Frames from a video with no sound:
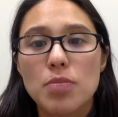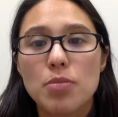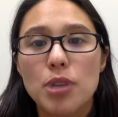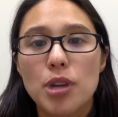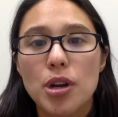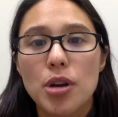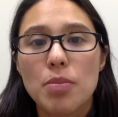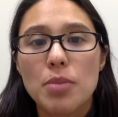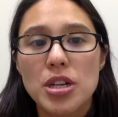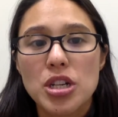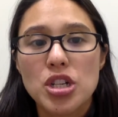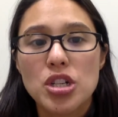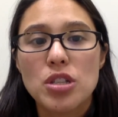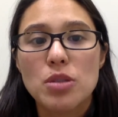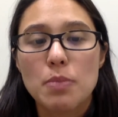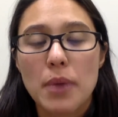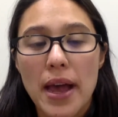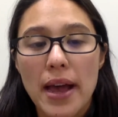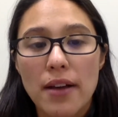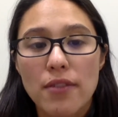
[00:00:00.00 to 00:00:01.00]
to bring our
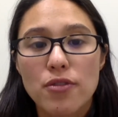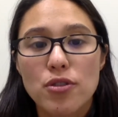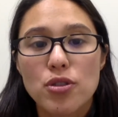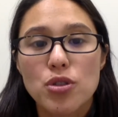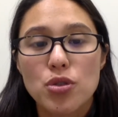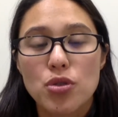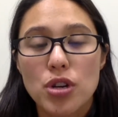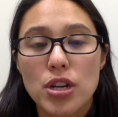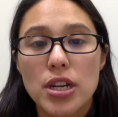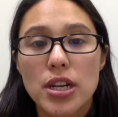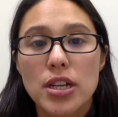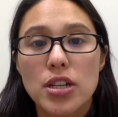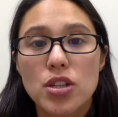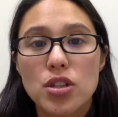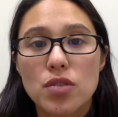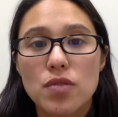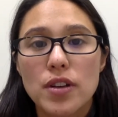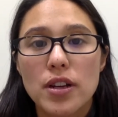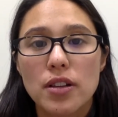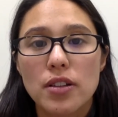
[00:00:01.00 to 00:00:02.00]
patients back for screening and
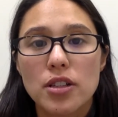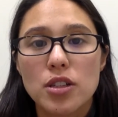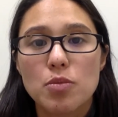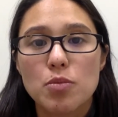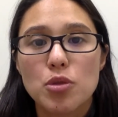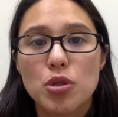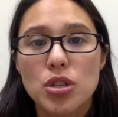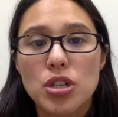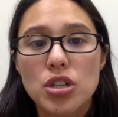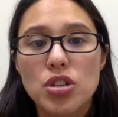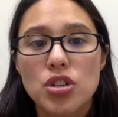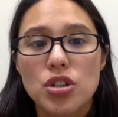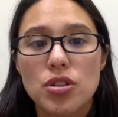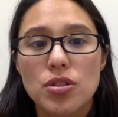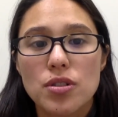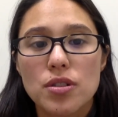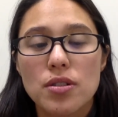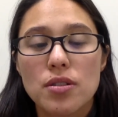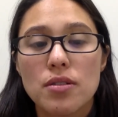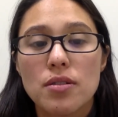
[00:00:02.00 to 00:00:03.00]
surveillance
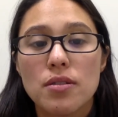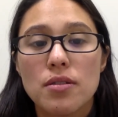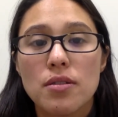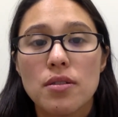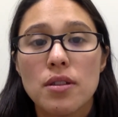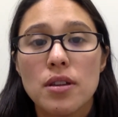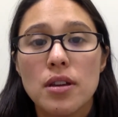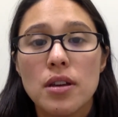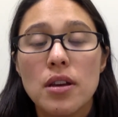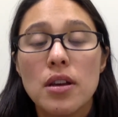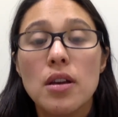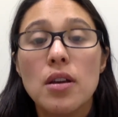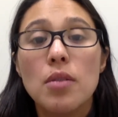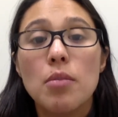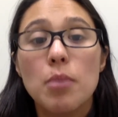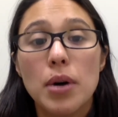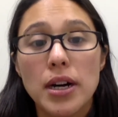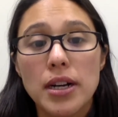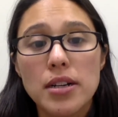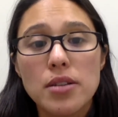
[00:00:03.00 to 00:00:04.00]
procedures.
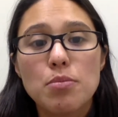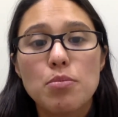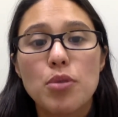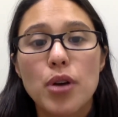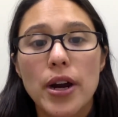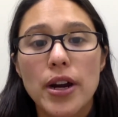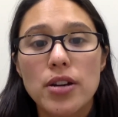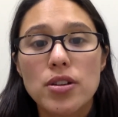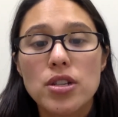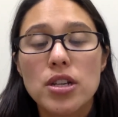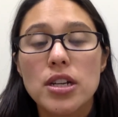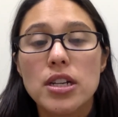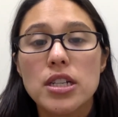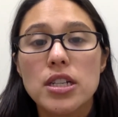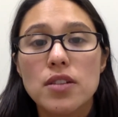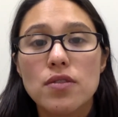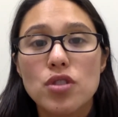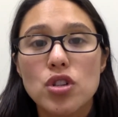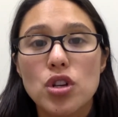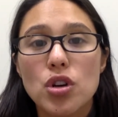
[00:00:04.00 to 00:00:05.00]
But prior studies
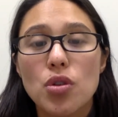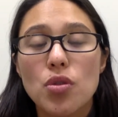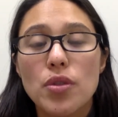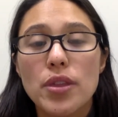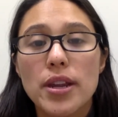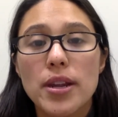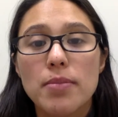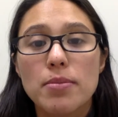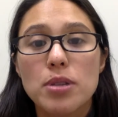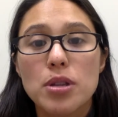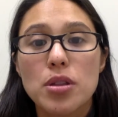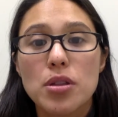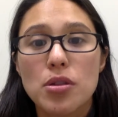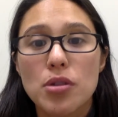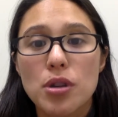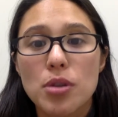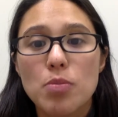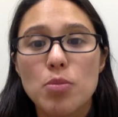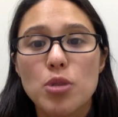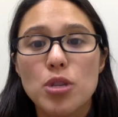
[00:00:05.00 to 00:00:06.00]
have shown that up to
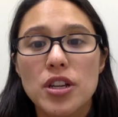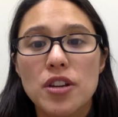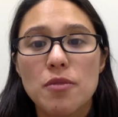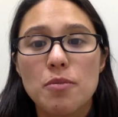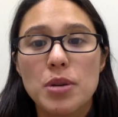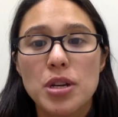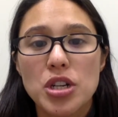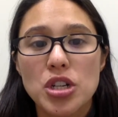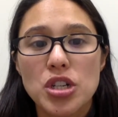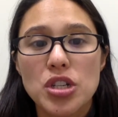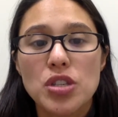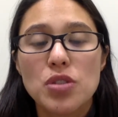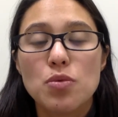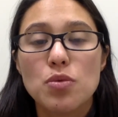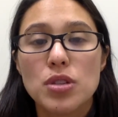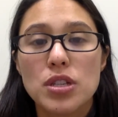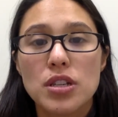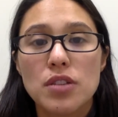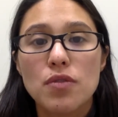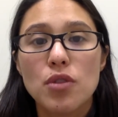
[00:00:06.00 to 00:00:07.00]
30% of patients
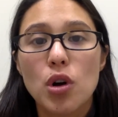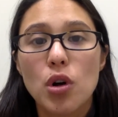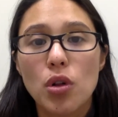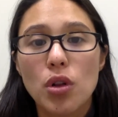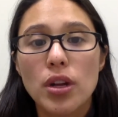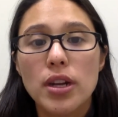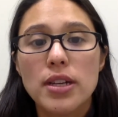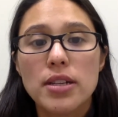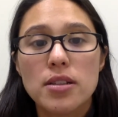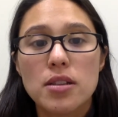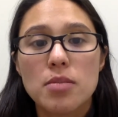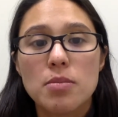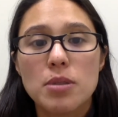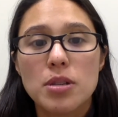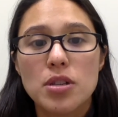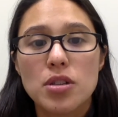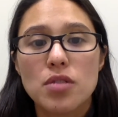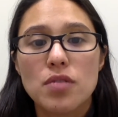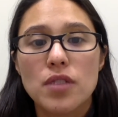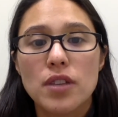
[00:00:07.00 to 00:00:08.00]
receive
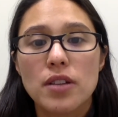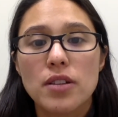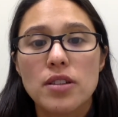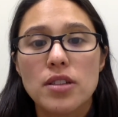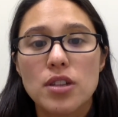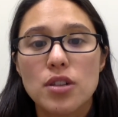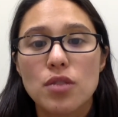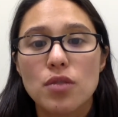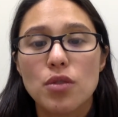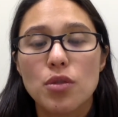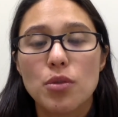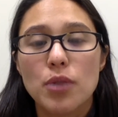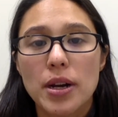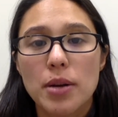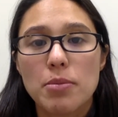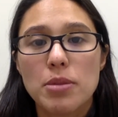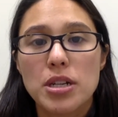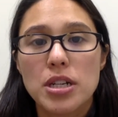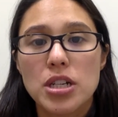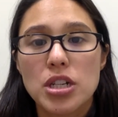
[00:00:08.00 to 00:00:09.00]
colonoscopy surveillance interval
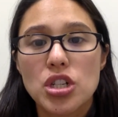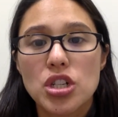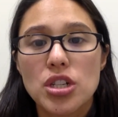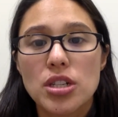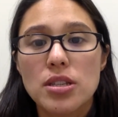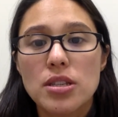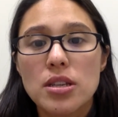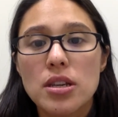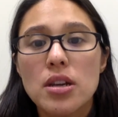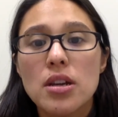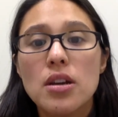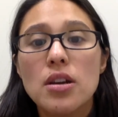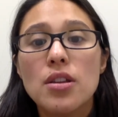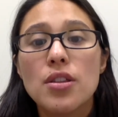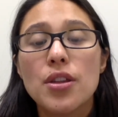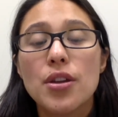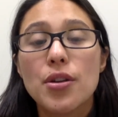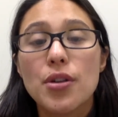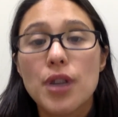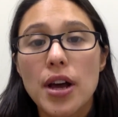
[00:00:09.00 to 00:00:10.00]
recommendations
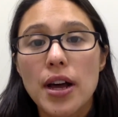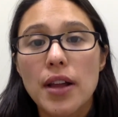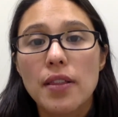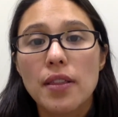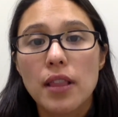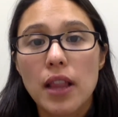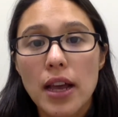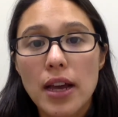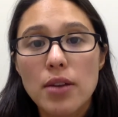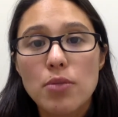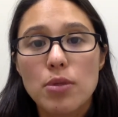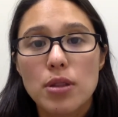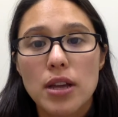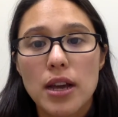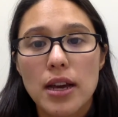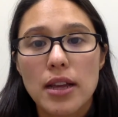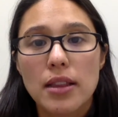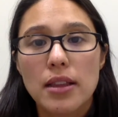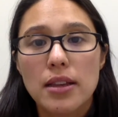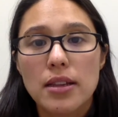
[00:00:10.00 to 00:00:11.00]
that are not in line with
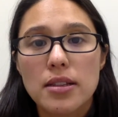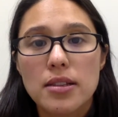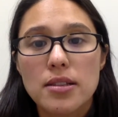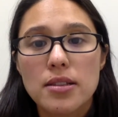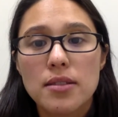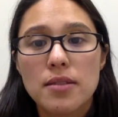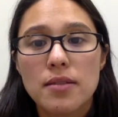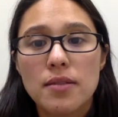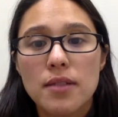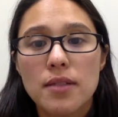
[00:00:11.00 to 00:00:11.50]
guidelines.